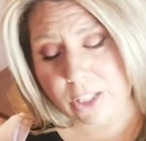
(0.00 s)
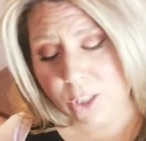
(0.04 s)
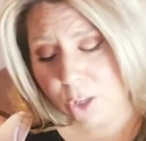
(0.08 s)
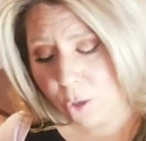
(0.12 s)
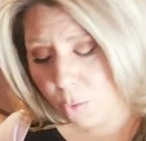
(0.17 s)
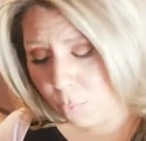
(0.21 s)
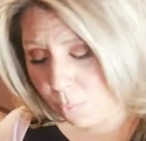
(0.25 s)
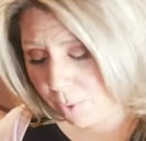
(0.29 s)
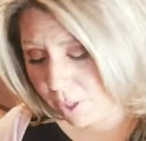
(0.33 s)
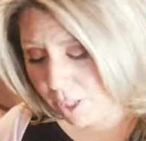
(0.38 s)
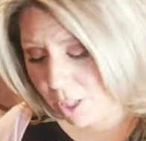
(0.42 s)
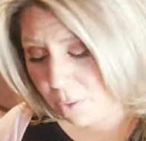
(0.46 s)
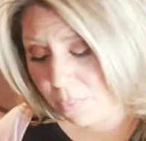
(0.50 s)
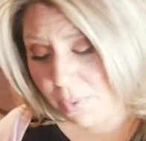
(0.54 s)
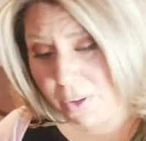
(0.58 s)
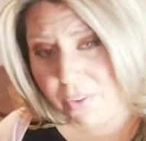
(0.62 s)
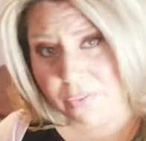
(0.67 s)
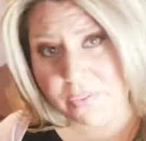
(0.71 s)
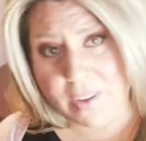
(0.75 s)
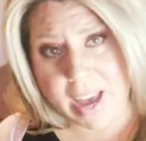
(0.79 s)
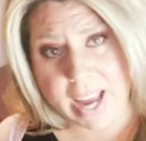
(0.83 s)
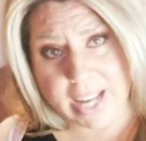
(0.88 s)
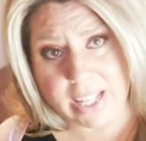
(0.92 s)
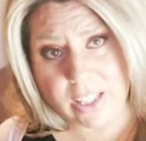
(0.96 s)
So it really
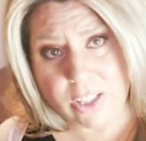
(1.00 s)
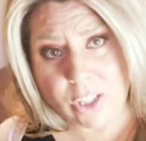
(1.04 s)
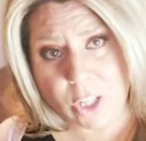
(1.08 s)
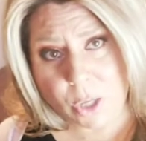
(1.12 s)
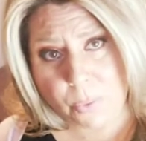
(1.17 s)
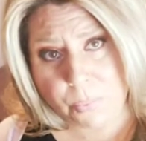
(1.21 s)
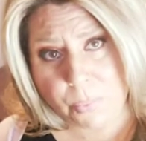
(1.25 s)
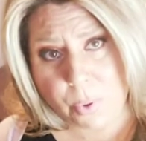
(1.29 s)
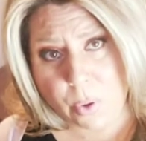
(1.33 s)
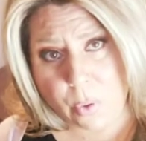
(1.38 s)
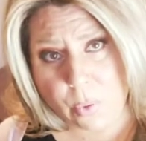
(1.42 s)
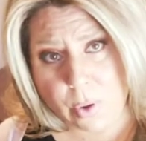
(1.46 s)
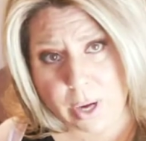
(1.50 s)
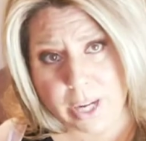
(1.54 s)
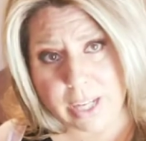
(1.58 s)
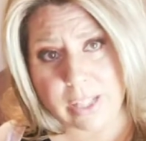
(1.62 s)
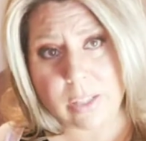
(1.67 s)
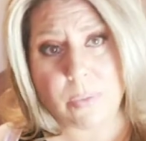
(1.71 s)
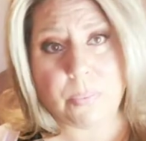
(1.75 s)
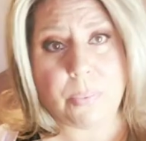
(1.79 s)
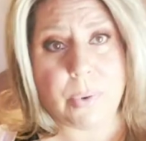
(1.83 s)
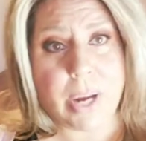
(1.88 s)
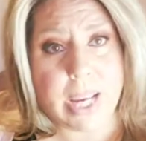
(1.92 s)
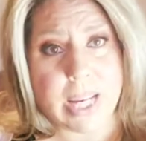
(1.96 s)
refines your
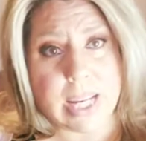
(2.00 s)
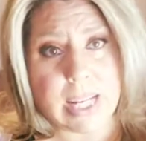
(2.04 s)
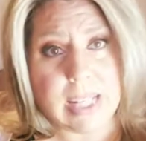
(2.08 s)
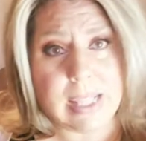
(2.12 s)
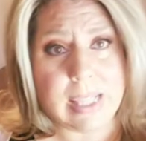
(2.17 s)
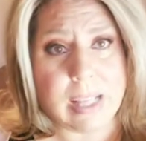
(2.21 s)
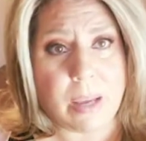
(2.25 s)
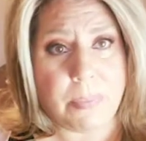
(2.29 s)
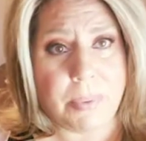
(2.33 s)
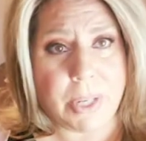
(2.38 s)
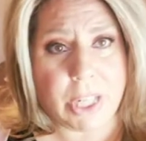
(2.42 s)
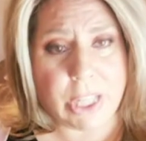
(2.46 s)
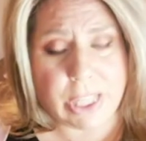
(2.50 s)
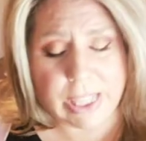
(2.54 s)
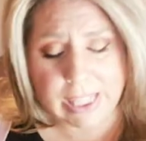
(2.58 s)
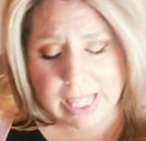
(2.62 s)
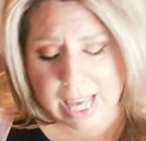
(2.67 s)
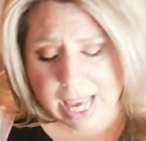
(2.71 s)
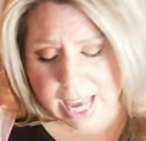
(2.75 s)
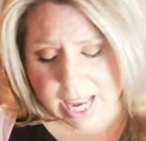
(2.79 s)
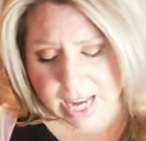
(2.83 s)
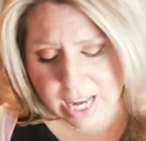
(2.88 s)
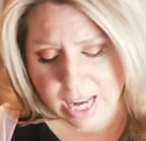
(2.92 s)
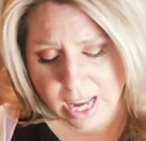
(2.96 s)
pores, brightens up your
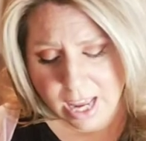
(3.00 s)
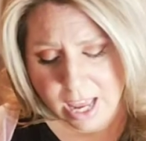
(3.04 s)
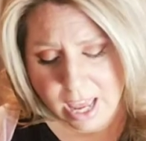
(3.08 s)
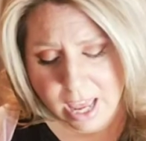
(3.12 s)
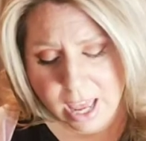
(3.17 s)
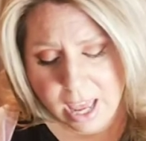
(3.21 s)
skin.